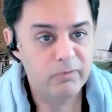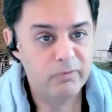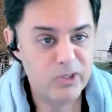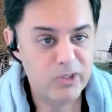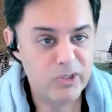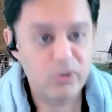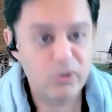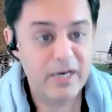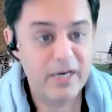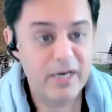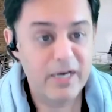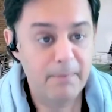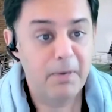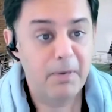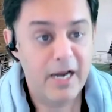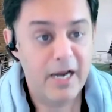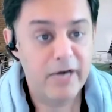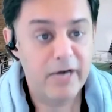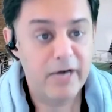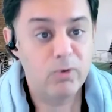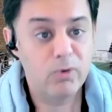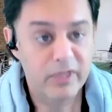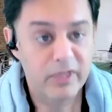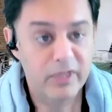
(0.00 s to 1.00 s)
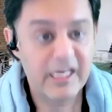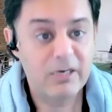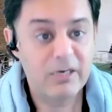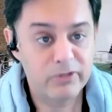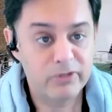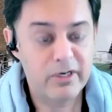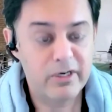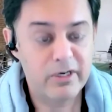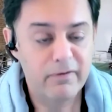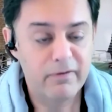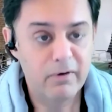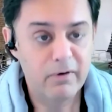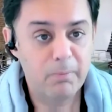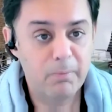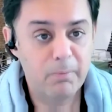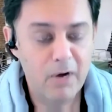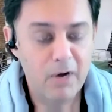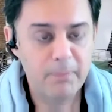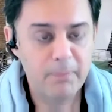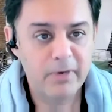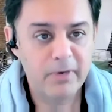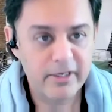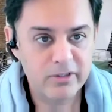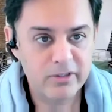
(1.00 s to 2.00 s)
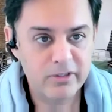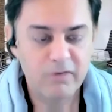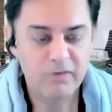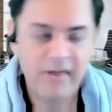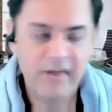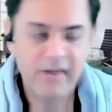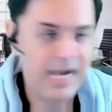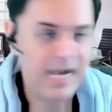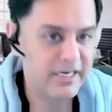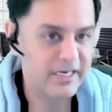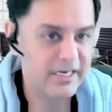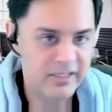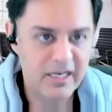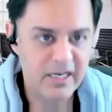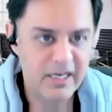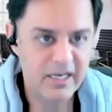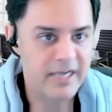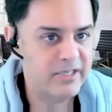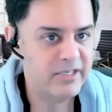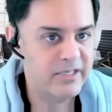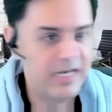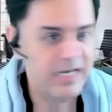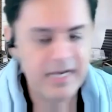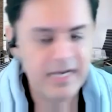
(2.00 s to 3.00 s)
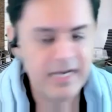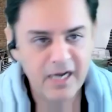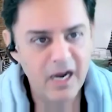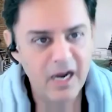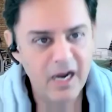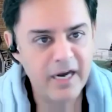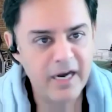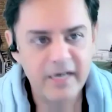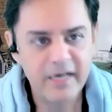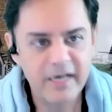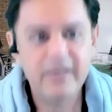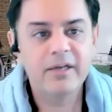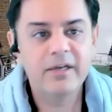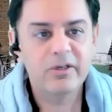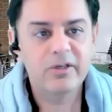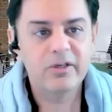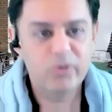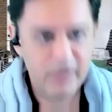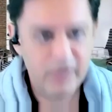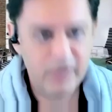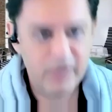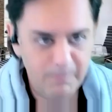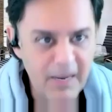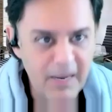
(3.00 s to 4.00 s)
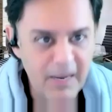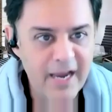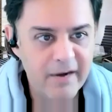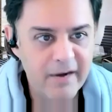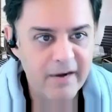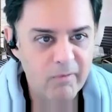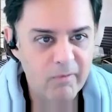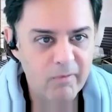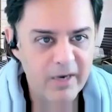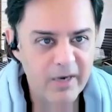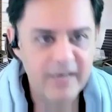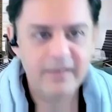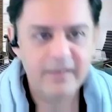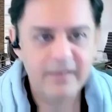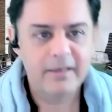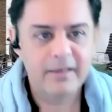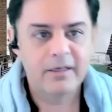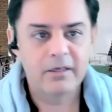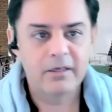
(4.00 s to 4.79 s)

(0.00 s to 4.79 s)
which you can apply to a thousand different properties of any size, any kind. You can apply it, right?